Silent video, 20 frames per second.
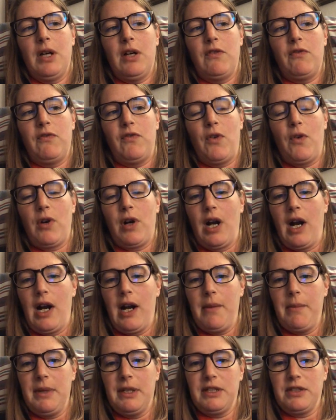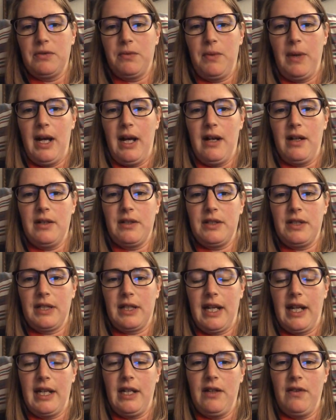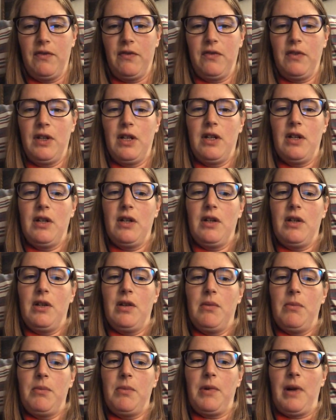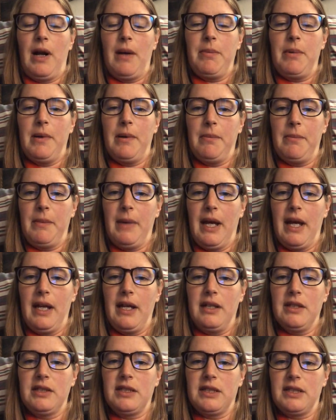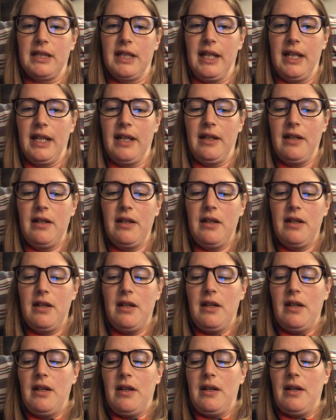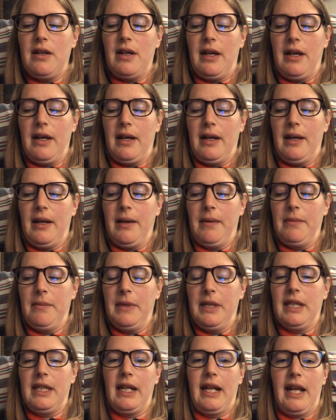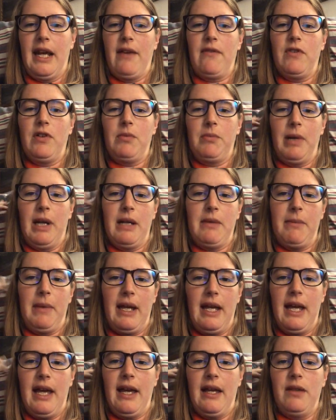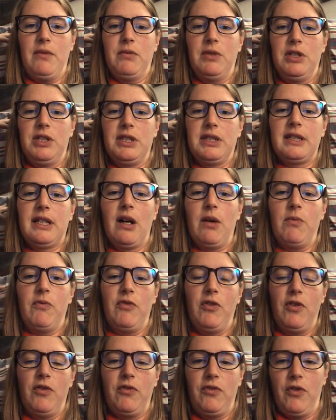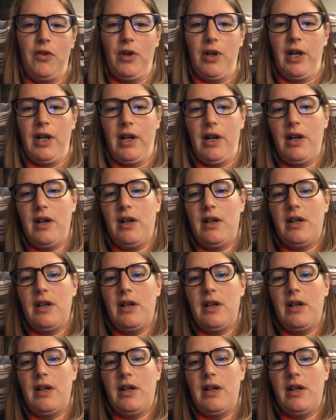forearm as well to kind of prop up my sling. And then I have one behind my head, which is helpful for